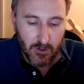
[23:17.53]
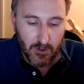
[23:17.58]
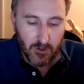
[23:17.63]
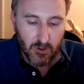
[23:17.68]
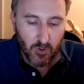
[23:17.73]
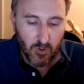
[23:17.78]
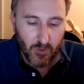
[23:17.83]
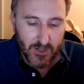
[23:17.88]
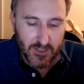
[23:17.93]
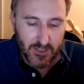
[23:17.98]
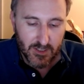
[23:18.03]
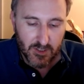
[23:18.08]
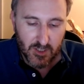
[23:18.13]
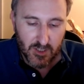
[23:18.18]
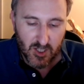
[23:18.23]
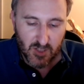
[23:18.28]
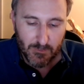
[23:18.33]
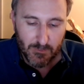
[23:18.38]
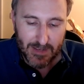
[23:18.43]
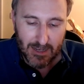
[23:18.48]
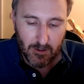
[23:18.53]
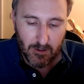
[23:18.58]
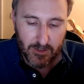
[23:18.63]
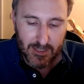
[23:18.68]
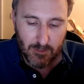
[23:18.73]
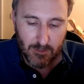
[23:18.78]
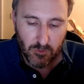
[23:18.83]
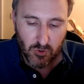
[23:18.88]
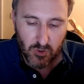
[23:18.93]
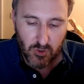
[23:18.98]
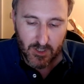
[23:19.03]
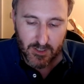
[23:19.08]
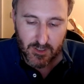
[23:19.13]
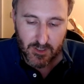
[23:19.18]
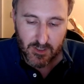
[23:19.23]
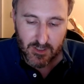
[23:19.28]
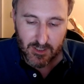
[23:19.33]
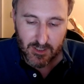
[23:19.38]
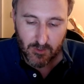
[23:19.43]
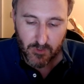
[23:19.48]
Always in the search of power, he will try to
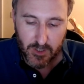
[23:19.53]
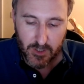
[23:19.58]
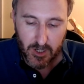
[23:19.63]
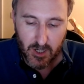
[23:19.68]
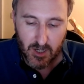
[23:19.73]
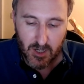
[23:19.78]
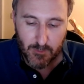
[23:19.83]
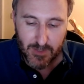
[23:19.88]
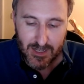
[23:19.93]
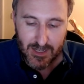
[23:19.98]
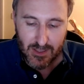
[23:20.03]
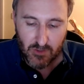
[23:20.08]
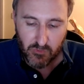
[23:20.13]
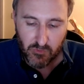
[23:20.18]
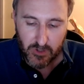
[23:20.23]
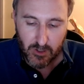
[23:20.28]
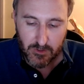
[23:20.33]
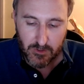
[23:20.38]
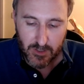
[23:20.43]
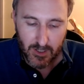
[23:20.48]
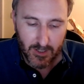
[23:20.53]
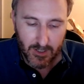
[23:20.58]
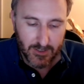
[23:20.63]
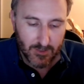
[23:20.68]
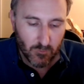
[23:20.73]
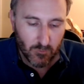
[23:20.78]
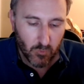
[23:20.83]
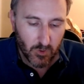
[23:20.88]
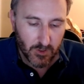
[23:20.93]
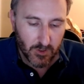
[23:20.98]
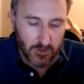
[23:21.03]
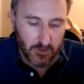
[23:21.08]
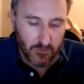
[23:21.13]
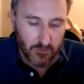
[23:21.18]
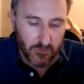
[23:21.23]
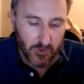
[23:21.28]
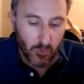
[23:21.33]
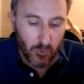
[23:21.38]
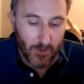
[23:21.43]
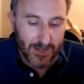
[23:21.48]
steal the RB-309 in one of
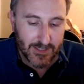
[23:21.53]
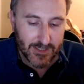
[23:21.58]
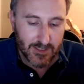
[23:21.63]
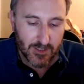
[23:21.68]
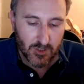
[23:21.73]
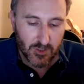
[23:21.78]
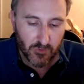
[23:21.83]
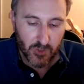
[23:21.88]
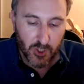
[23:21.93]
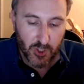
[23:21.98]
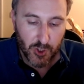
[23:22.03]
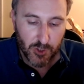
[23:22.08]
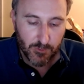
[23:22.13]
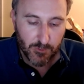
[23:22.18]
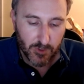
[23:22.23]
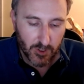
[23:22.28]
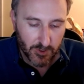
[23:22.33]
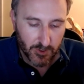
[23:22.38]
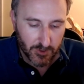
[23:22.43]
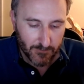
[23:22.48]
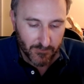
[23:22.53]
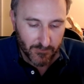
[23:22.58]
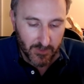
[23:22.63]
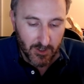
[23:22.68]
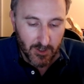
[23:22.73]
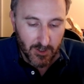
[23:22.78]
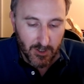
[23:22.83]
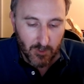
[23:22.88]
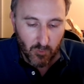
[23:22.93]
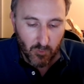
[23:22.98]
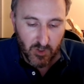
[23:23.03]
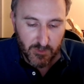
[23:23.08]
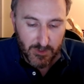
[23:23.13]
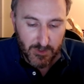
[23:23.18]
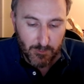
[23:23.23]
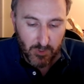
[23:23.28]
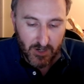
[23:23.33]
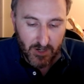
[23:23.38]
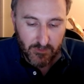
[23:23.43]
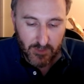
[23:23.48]
the oases of the Cube God. Will you be
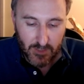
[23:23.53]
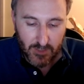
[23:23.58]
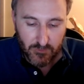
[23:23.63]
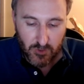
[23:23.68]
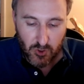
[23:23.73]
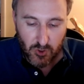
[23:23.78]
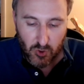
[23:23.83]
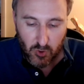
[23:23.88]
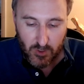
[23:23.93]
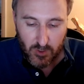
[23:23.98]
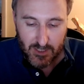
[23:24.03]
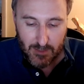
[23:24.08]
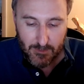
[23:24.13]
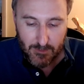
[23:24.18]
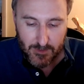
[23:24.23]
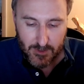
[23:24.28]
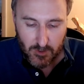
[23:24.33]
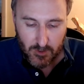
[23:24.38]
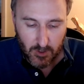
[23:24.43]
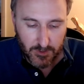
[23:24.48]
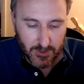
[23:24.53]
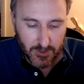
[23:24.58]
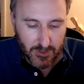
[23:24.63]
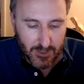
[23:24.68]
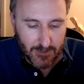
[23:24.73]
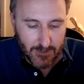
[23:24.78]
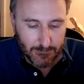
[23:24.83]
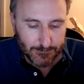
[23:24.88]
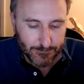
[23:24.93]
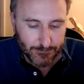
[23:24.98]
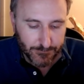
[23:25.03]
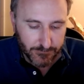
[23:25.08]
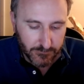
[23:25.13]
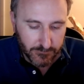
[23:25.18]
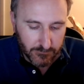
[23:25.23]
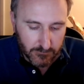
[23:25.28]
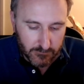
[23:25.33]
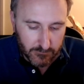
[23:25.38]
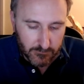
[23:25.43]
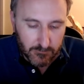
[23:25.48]
brave enough to join him in his odyssey?
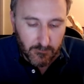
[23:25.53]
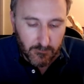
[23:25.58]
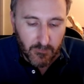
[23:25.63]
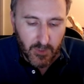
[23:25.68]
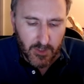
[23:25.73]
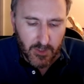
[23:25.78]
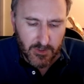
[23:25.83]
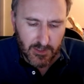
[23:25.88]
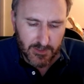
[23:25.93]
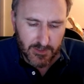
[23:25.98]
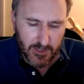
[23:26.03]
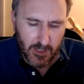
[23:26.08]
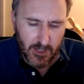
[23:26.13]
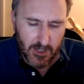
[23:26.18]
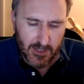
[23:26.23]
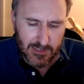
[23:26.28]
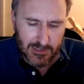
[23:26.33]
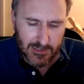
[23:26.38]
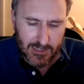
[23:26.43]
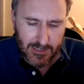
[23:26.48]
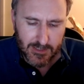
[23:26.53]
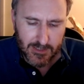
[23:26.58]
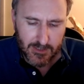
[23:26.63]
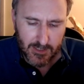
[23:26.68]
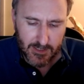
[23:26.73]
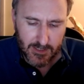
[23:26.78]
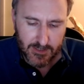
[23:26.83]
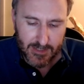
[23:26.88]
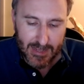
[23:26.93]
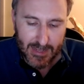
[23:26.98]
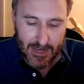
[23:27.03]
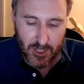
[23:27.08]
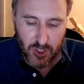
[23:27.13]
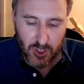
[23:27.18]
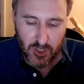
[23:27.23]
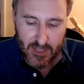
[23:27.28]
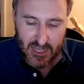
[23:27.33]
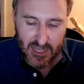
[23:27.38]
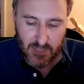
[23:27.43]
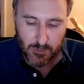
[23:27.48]
The Cursed Legacy is an action
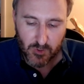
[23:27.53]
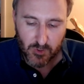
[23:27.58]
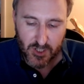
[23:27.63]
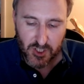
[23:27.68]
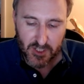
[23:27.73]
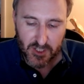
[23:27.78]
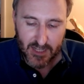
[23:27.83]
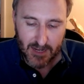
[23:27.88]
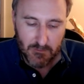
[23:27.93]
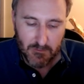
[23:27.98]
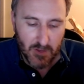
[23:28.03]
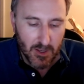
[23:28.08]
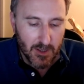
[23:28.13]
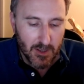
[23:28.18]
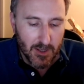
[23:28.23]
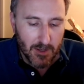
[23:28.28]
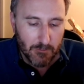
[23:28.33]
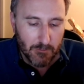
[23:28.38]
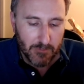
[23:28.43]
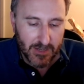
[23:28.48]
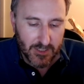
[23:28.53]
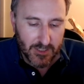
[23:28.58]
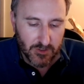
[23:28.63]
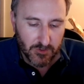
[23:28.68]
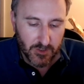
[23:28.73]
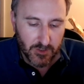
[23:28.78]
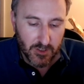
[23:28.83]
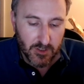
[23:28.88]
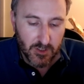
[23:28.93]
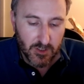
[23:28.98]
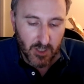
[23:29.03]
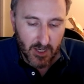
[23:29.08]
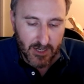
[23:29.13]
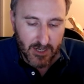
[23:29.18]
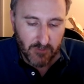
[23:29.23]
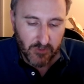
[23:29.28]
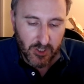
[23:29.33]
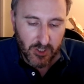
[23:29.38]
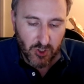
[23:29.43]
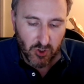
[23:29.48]
exploration game based on the die and
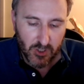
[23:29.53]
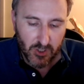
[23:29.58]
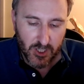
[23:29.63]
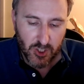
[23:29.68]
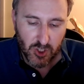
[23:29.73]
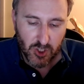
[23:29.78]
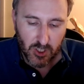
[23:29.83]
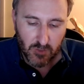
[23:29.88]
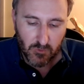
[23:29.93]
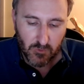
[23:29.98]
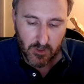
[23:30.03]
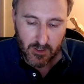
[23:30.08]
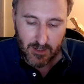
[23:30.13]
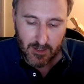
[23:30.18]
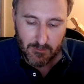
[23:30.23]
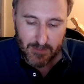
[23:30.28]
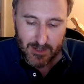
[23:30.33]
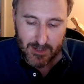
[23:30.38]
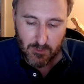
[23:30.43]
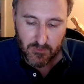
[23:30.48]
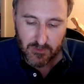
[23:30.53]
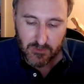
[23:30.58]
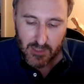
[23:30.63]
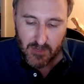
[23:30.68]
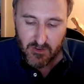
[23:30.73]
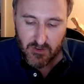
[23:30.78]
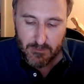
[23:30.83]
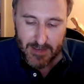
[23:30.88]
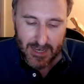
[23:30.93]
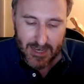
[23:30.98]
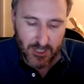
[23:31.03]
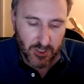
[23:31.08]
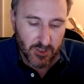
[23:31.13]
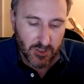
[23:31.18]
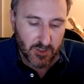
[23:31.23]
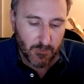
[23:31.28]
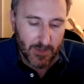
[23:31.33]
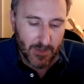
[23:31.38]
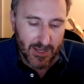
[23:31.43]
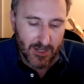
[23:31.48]
retry genre and made with love and passion to
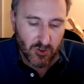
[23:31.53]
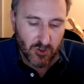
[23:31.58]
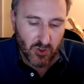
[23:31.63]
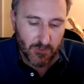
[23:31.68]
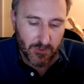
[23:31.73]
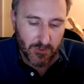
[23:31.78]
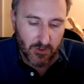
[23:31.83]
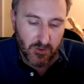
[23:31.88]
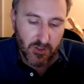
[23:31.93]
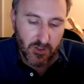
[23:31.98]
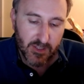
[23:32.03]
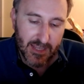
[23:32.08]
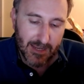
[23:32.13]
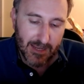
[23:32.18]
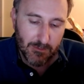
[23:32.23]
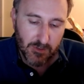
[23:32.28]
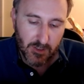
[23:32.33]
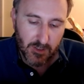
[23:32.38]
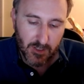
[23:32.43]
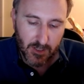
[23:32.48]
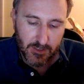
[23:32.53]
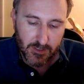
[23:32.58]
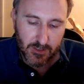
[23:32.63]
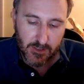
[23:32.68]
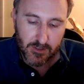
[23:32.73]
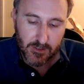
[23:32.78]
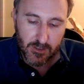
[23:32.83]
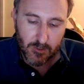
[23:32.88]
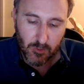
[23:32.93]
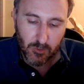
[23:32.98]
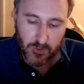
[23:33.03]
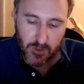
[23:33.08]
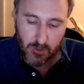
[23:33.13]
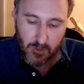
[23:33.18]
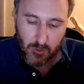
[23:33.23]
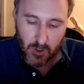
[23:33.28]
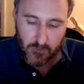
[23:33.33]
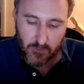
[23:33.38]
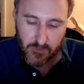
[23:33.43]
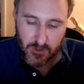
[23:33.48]
pay tribute to the games of the 90s. It also
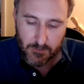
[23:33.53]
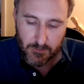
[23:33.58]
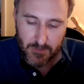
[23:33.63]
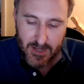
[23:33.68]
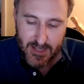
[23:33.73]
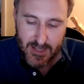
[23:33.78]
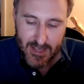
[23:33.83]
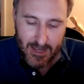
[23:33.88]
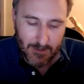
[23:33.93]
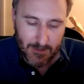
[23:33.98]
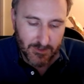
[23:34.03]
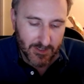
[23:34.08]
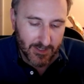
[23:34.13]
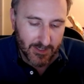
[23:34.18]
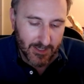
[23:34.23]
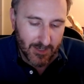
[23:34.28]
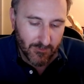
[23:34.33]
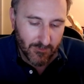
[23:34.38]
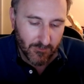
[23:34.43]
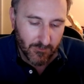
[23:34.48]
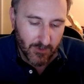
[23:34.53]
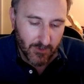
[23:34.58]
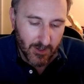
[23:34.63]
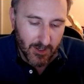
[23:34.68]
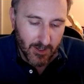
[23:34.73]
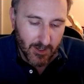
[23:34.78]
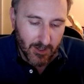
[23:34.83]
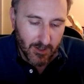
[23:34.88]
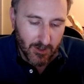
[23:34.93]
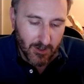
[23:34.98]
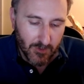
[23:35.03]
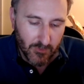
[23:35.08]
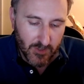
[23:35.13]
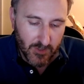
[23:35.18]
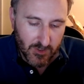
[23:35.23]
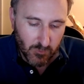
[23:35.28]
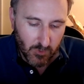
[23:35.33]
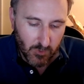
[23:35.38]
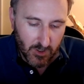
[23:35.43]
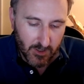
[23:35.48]
offers mini-games that give
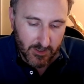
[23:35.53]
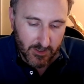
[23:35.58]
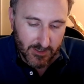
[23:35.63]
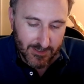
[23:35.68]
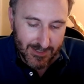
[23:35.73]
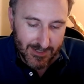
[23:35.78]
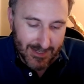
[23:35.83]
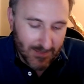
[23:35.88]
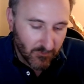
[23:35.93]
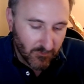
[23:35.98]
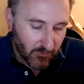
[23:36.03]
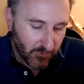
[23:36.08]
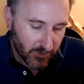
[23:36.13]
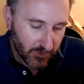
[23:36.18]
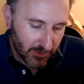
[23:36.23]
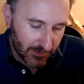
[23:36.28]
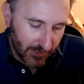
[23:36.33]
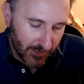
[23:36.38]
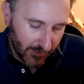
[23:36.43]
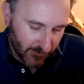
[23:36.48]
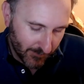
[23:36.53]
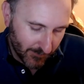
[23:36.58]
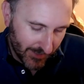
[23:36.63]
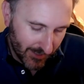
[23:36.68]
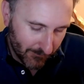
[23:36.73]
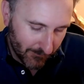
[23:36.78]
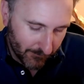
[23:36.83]
this work an infinite lifespan.